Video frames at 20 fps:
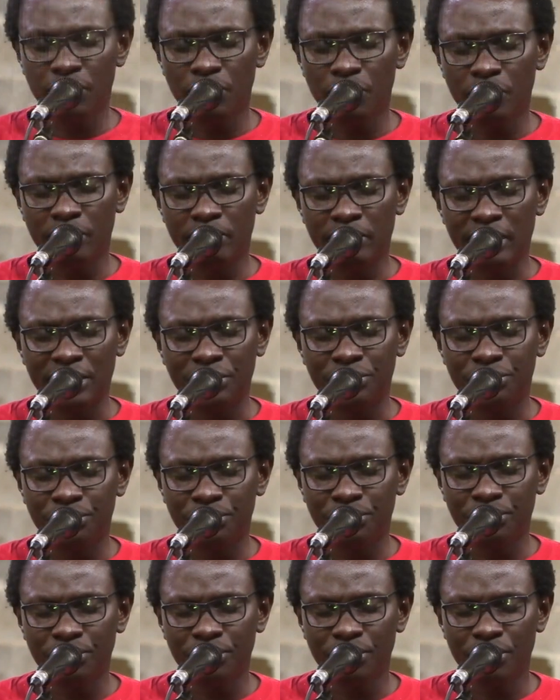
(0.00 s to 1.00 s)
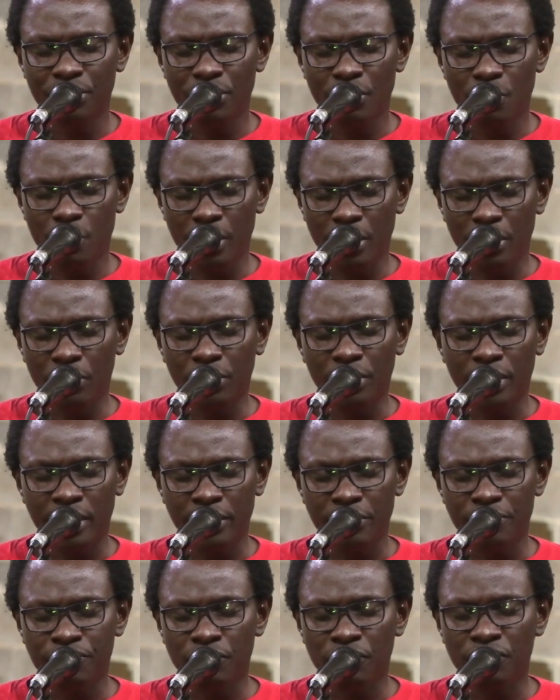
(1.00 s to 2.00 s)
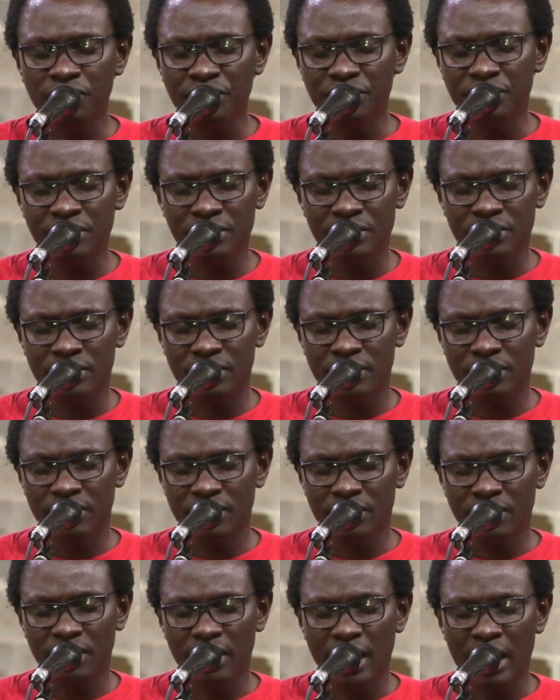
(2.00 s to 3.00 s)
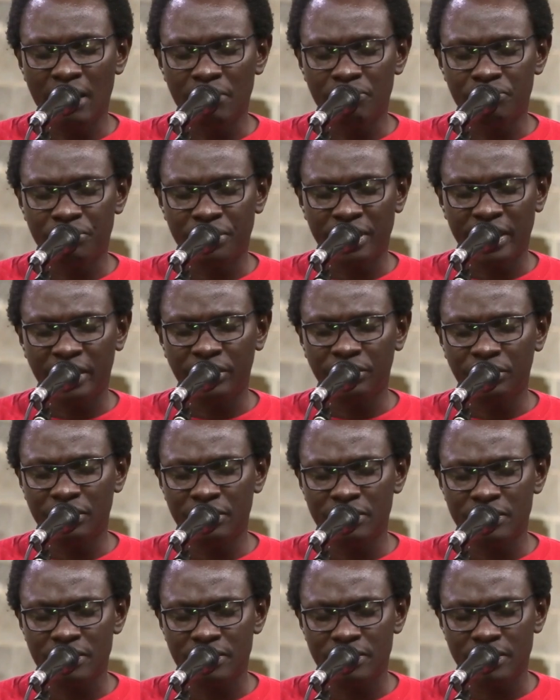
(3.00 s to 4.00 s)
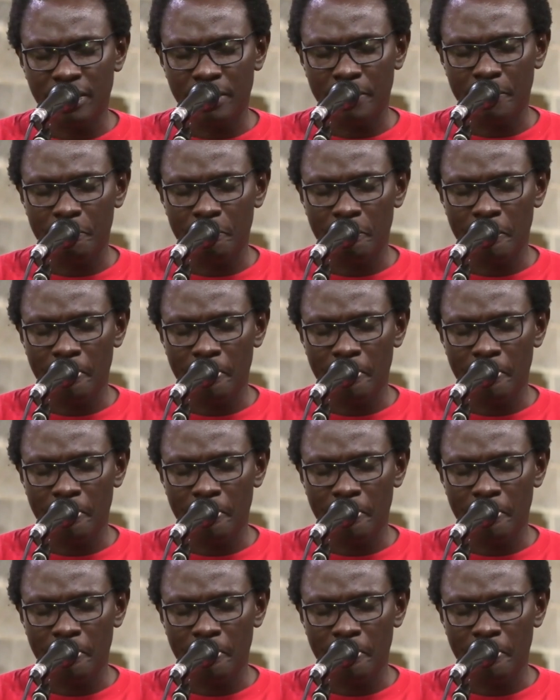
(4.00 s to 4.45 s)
you, we bless you, we honor you, for this is our prayer in Jesus' name.